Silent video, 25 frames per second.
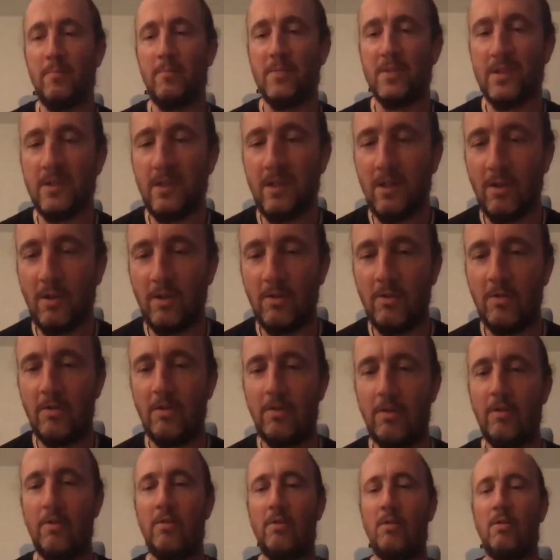You
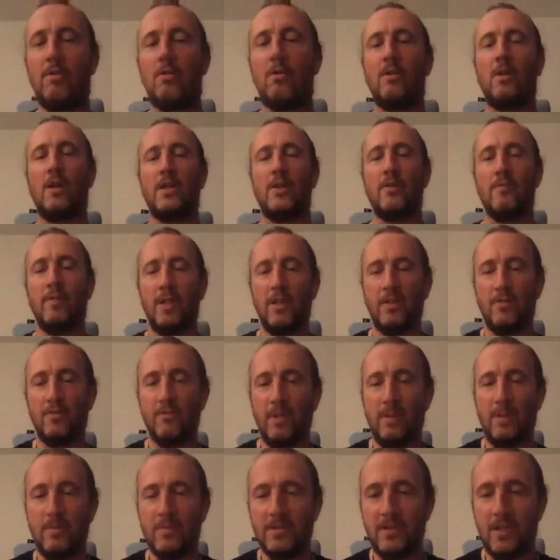look like you're in a
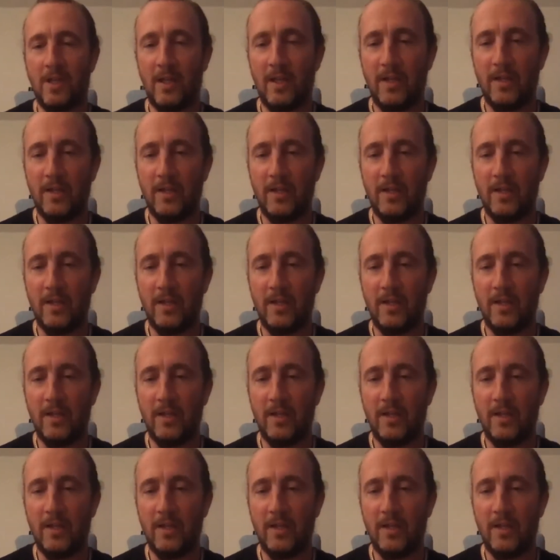dream state.